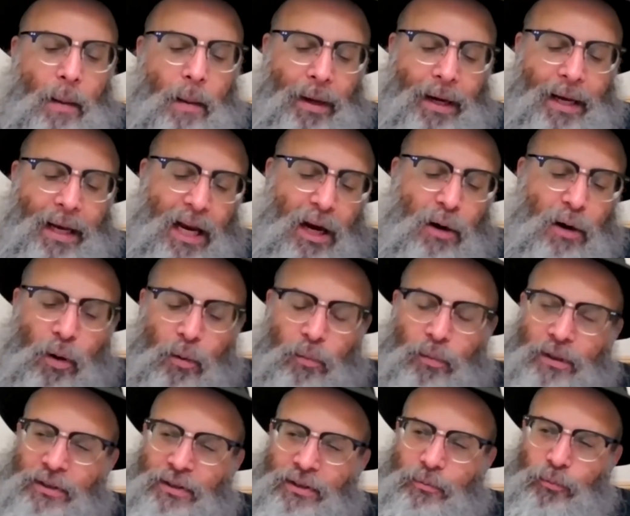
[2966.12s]
But here, what
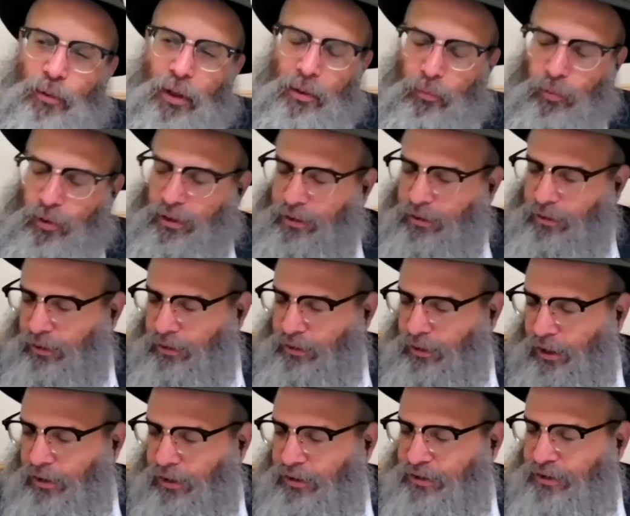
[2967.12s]
we're what we're
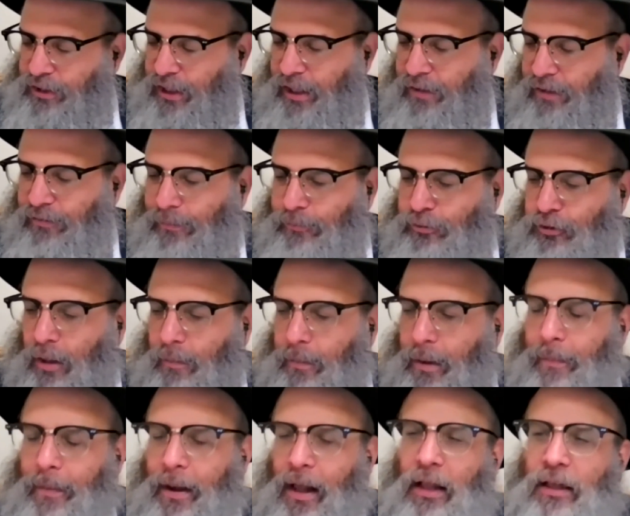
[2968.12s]
uh, understanding from
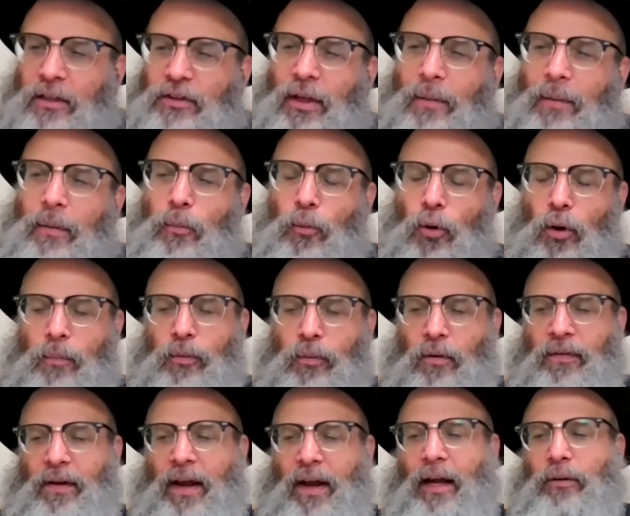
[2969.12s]
Shlomo Melech is something more
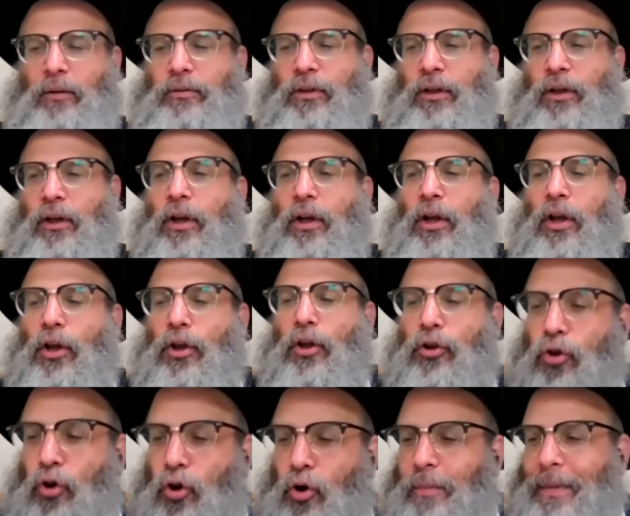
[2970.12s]
profound.
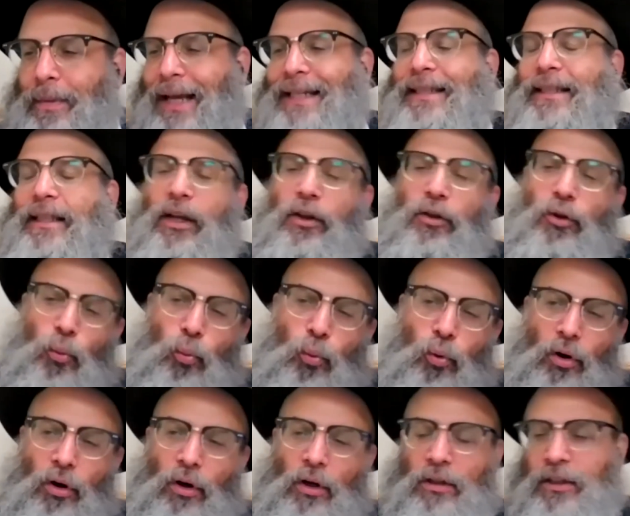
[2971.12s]
You may see the
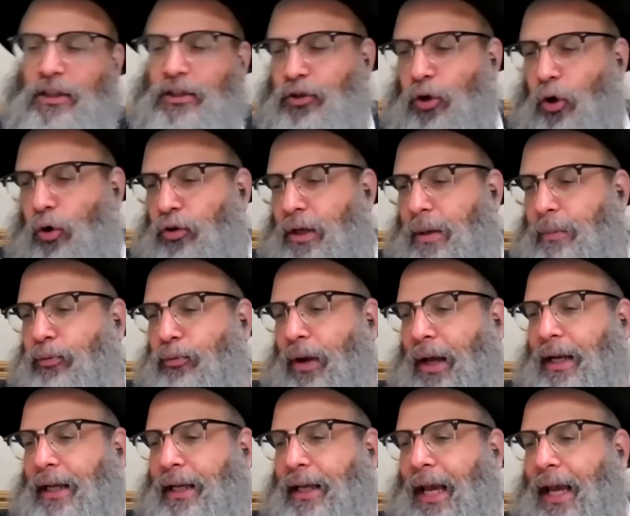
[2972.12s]
world as only
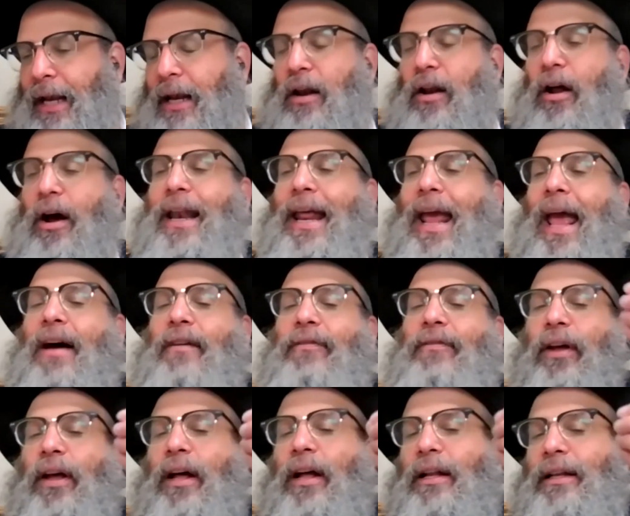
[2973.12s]
predicated on
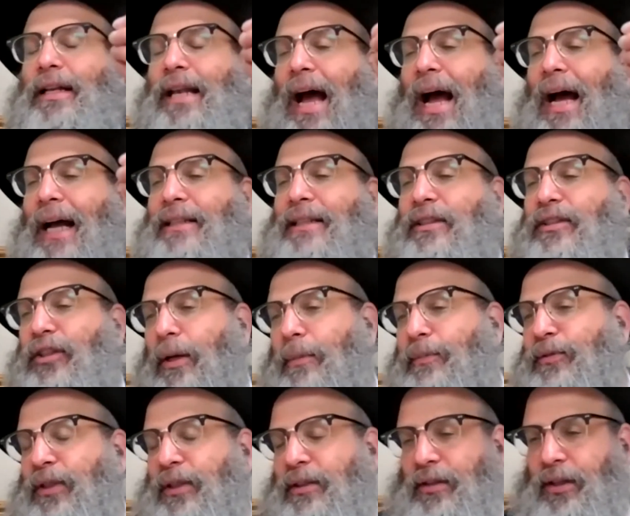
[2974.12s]
hevel,
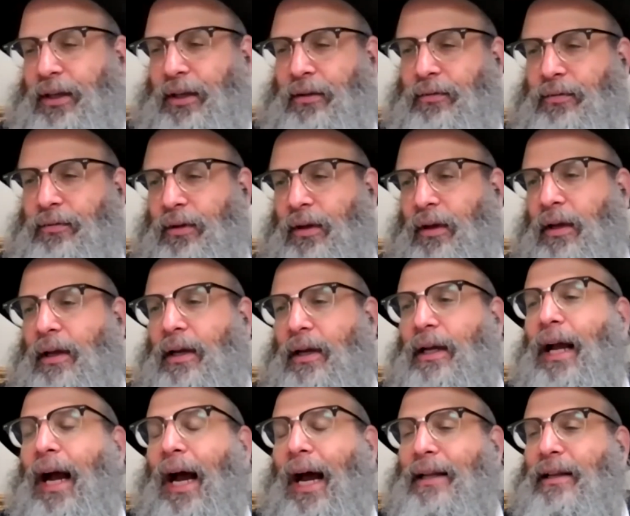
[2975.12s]
non-substantive
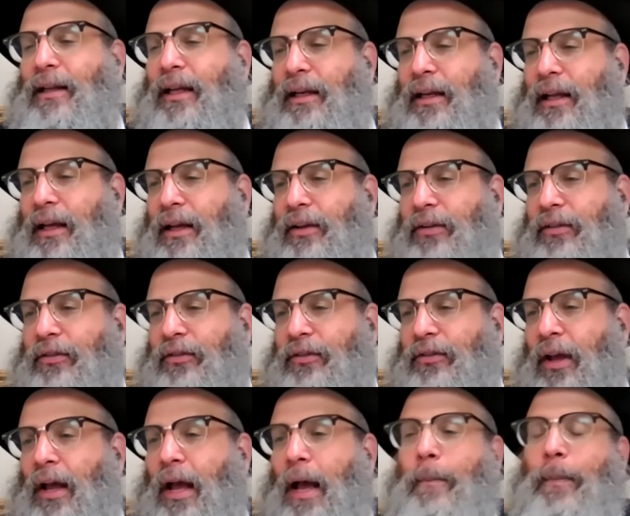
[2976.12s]
godliness,
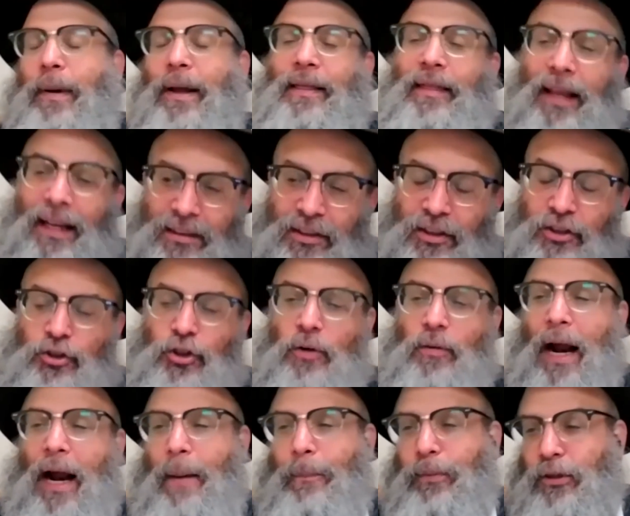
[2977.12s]
but this is
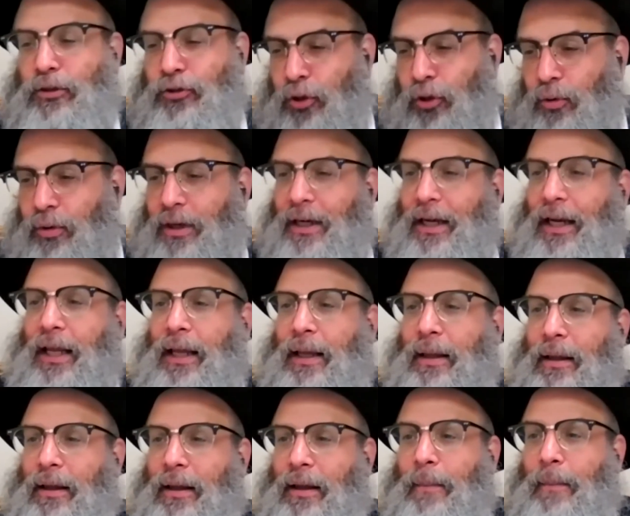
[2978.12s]
your
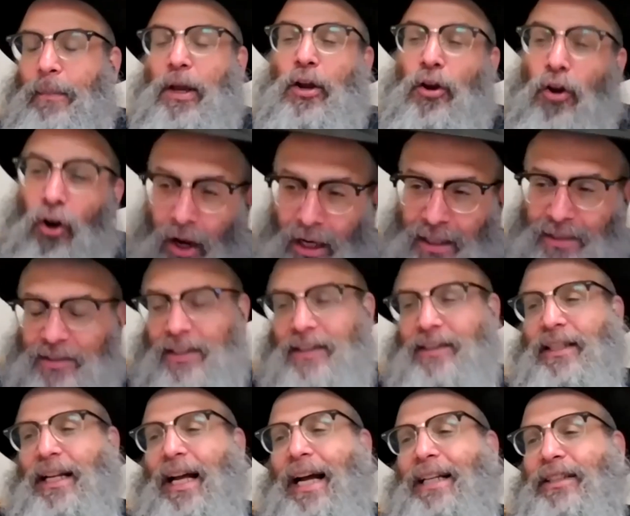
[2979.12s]
opportunity because
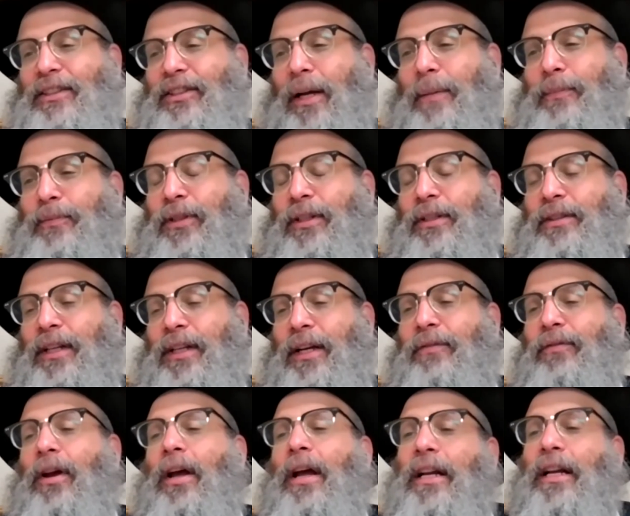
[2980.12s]
it's
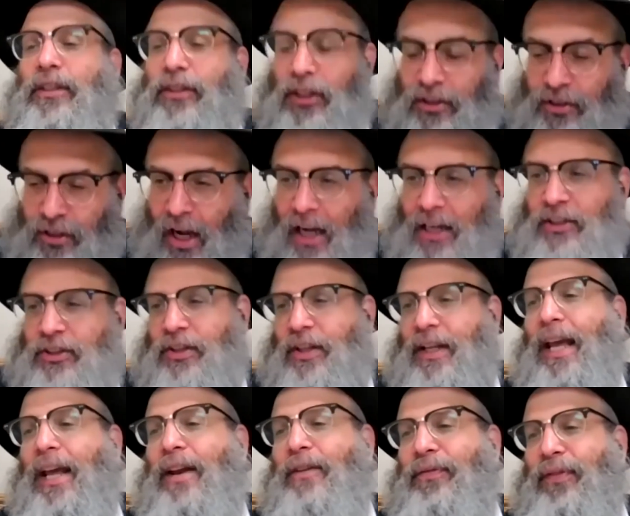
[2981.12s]
non-substantive to touch
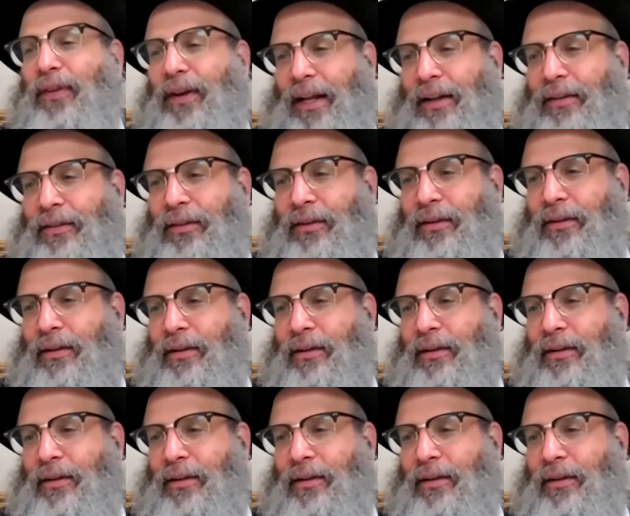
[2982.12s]
the infinite.